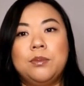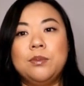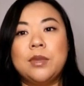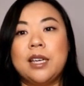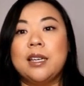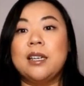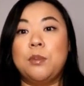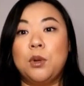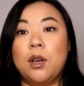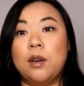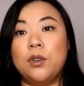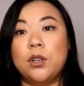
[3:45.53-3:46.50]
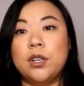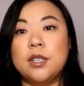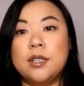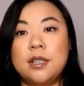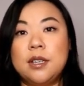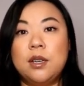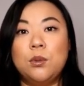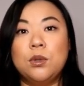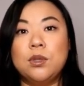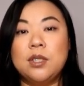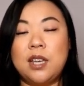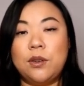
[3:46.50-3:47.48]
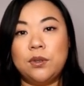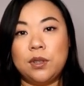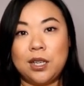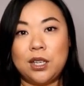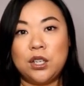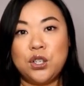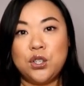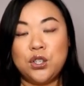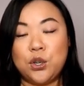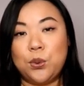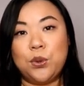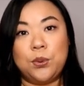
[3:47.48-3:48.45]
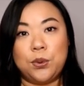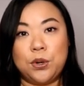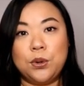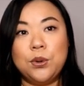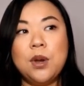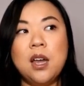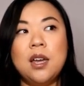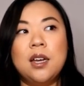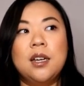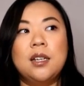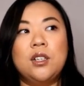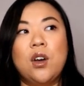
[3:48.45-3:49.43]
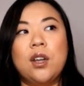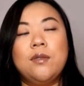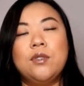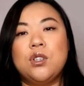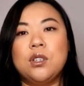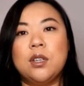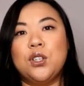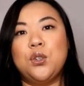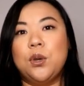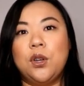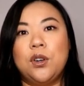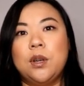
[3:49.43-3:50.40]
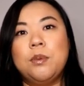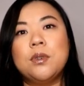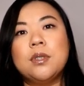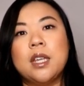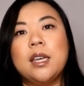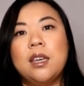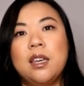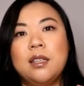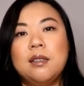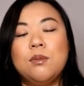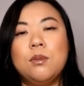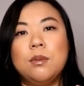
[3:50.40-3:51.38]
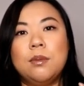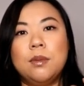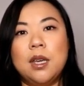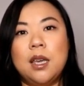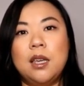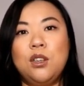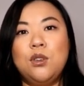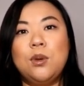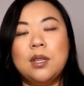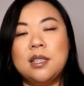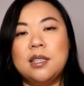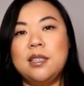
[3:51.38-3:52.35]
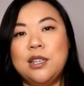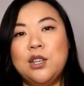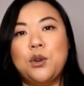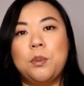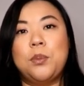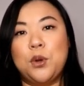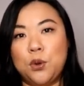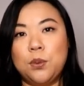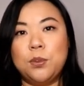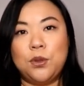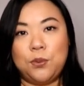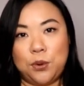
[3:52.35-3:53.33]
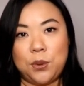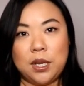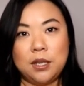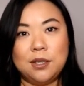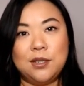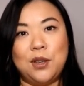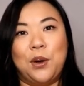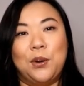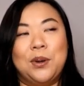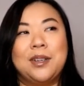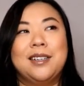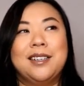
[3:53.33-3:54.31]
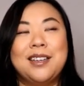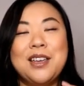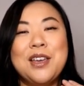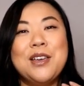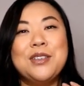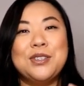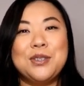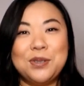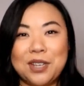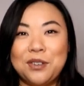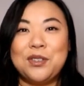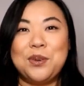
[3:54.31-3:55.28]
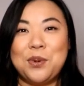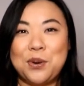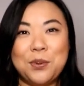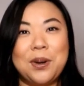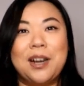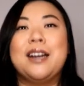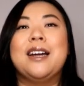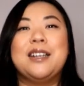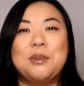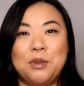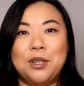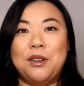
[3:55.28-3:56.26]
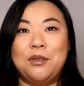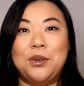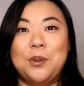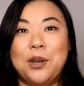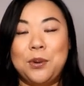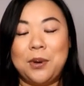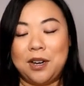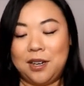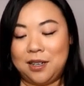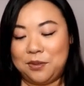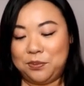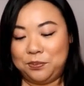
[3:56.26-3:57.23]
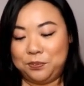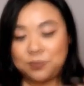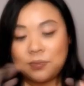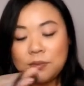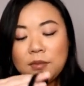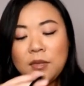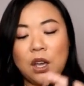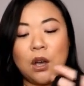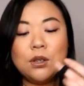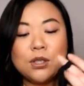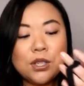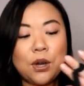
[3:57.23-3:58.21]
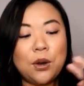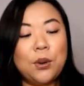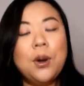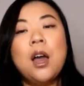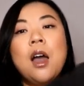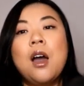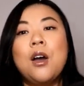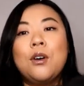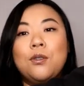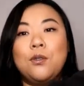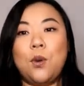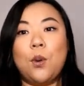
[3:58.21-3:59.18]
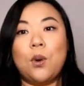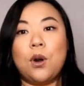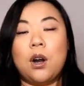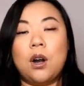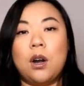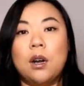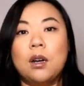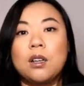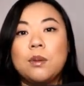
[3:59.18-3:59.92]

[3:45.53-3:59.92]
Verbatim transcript: like a nipple cover, because it will definitely show through. Not even just like showing your nipples, like you can see your boob through it. So you definitely want to wear a nipple cover while you're wearing it. Also, for